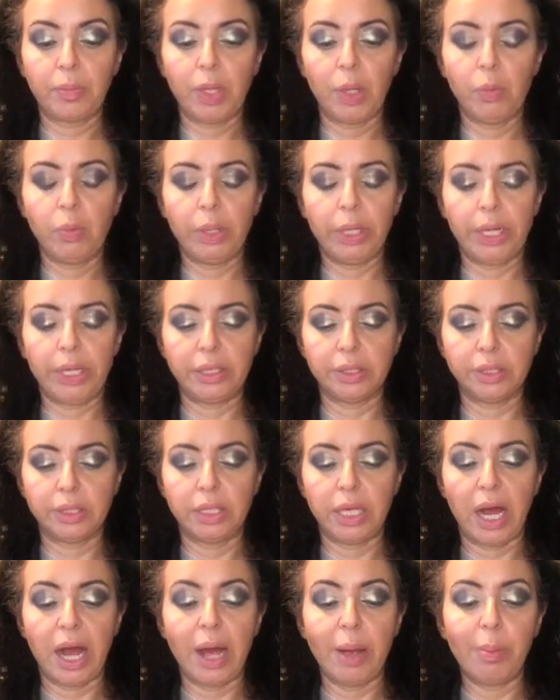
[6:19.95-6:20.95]
What else?
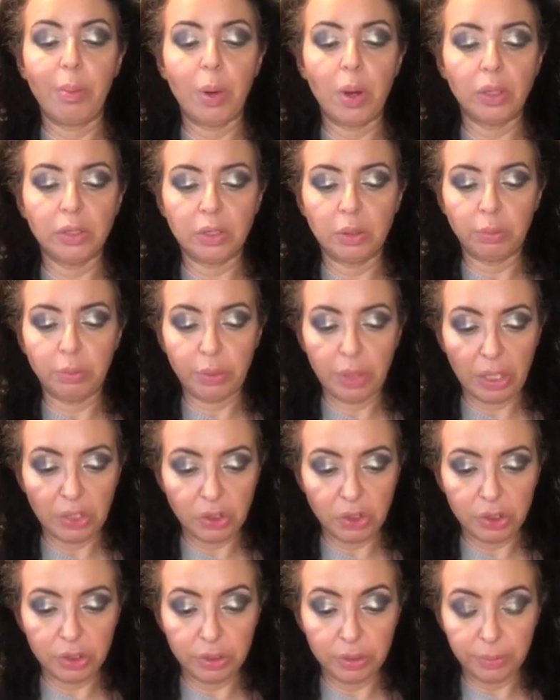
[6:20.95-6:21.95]
I bought the
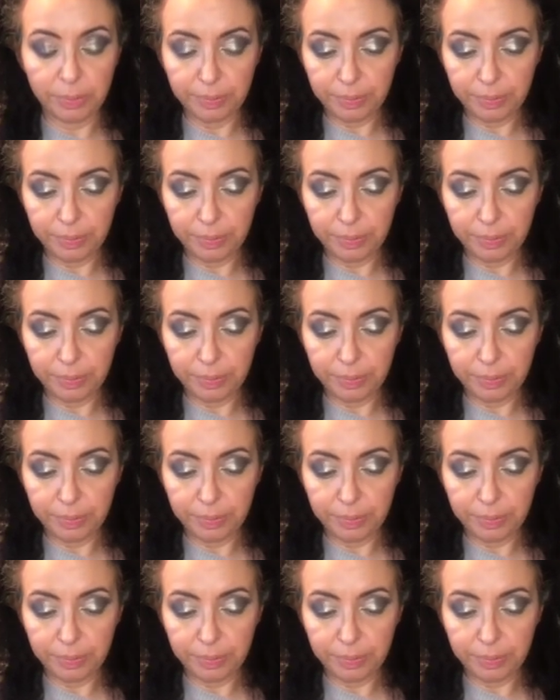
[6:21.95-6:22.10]
brushes